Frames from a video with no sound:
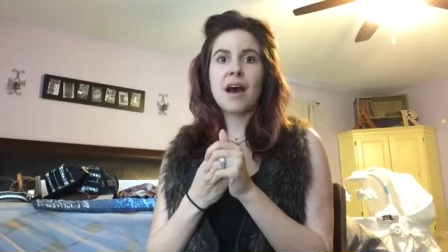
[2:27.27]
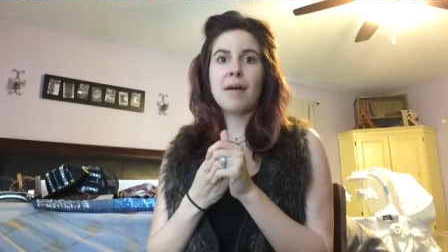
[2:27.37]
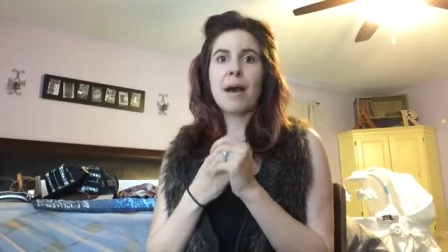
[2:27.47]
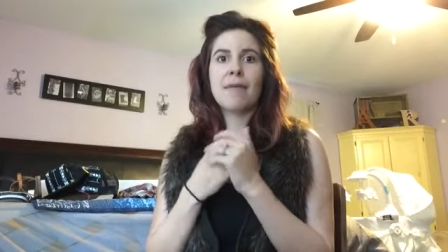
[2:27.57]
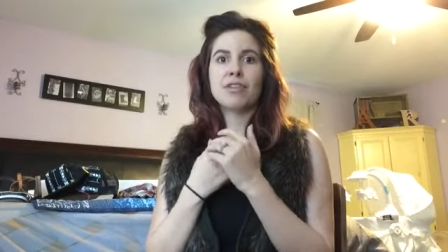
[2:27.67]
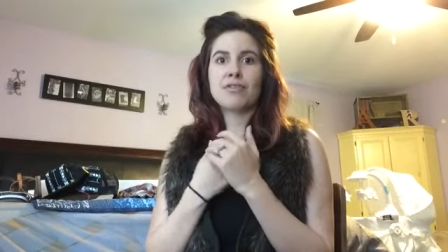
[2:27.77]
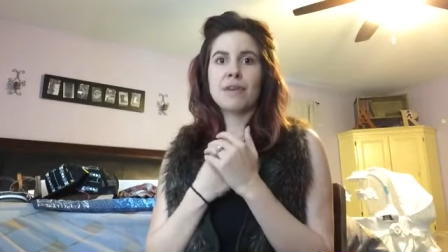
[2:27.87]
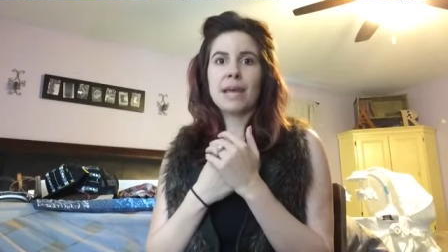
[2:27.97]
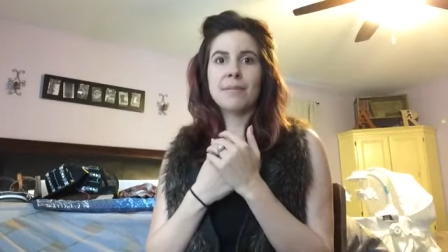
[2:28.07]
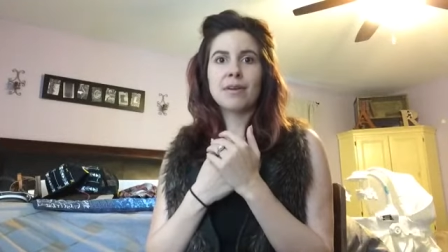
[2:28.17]
having their
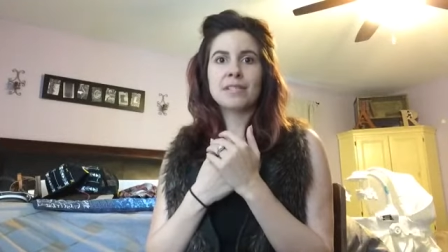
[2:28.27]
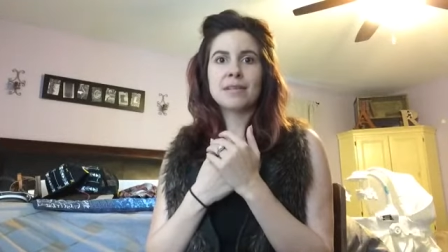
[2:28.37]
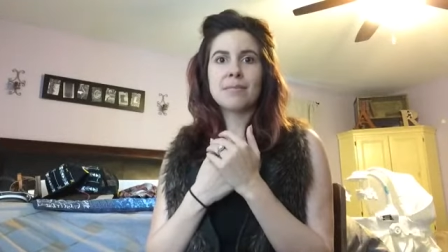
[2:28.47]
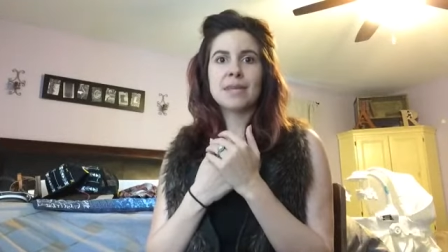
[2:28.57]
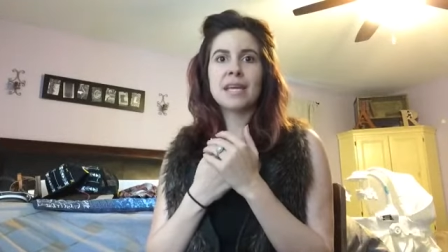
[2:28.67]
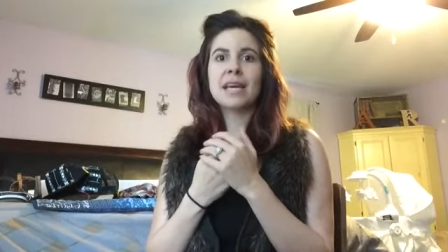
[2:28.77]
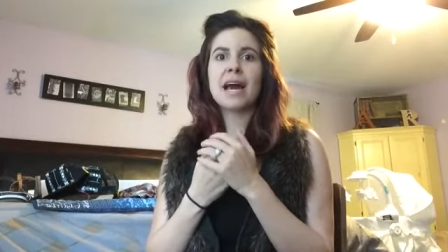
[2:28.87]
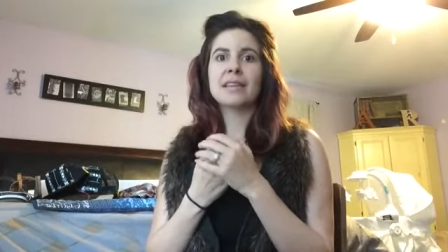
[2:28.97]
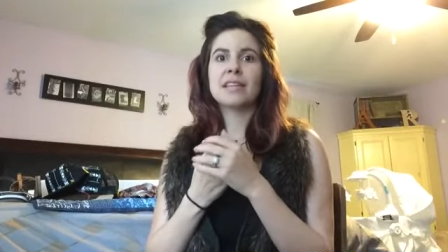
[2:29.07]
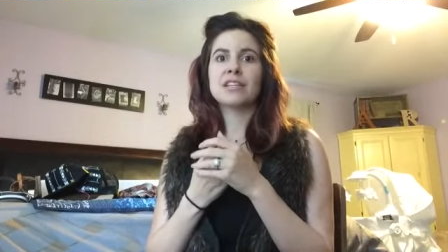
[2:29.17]
name on something.
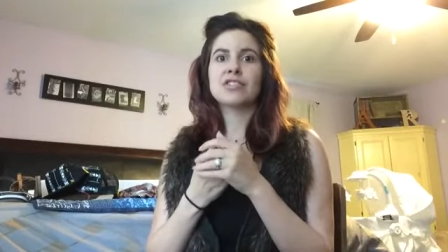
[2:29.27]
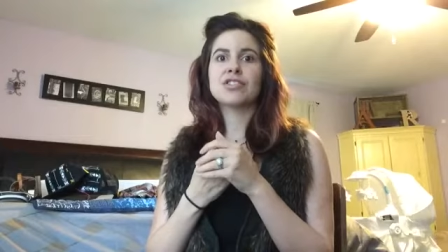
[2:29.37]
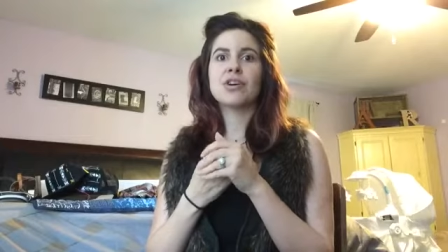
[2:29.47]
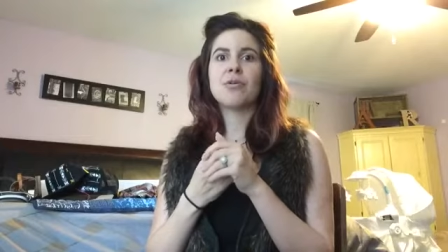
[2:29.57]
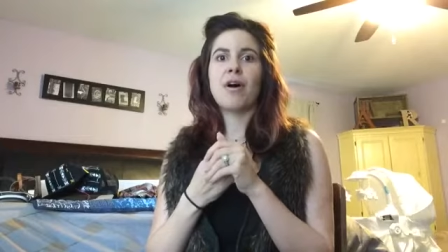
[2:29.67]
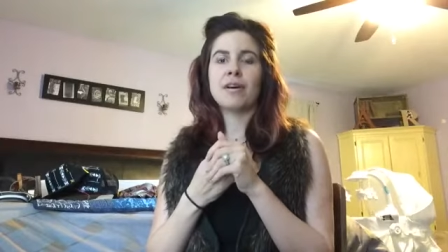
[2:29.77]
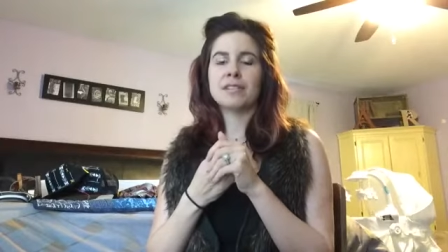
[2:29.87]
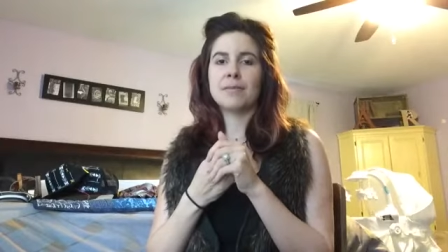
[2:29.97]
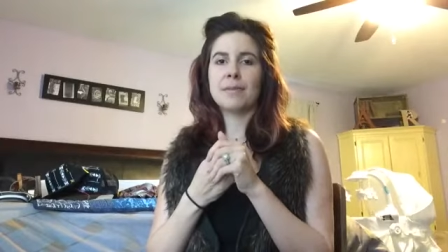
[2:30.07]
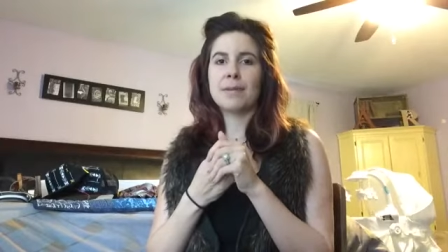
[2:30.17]
I think that's so
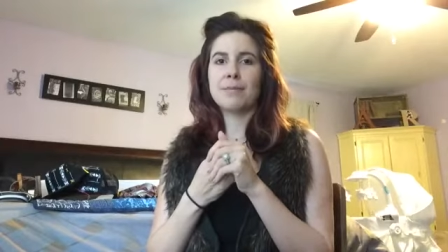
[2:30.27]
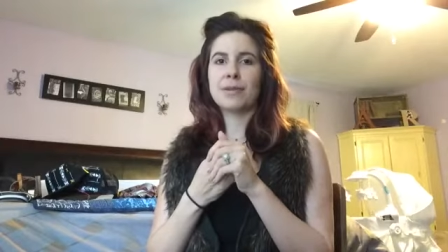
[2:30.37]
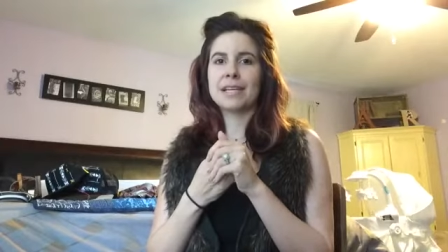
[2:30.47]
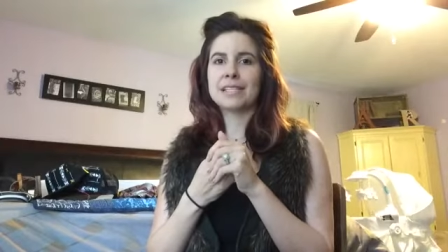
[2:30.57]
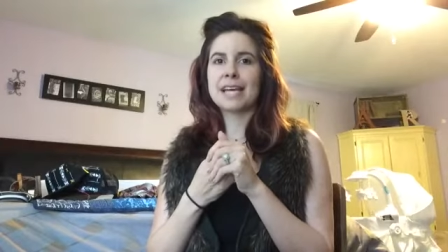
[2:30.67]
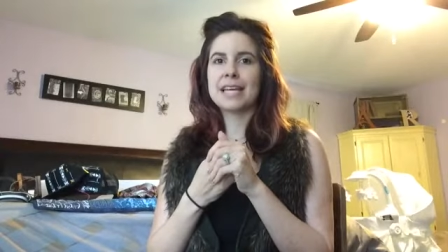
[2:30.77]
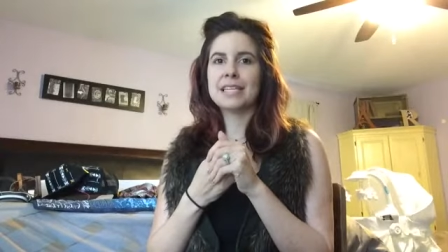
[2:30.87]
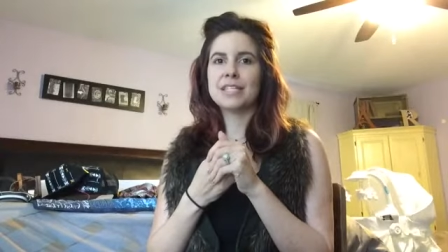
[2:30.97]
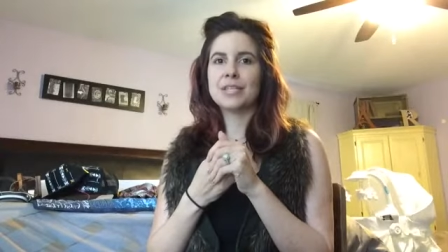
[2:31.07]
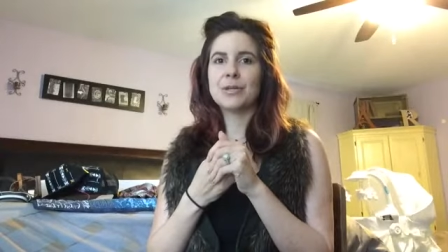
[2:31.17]
awesome, and I'm really excited
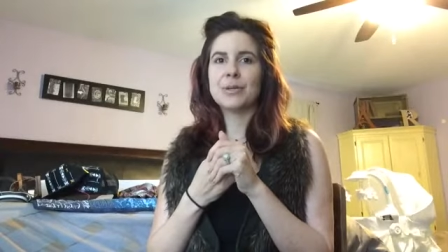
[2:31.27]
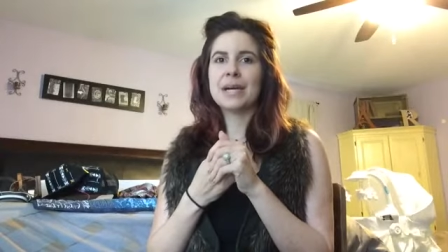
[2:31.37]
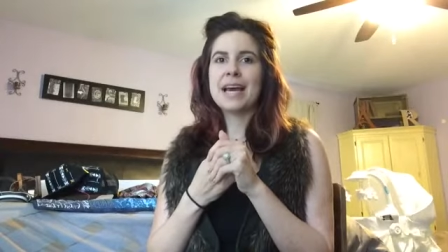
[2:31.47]
to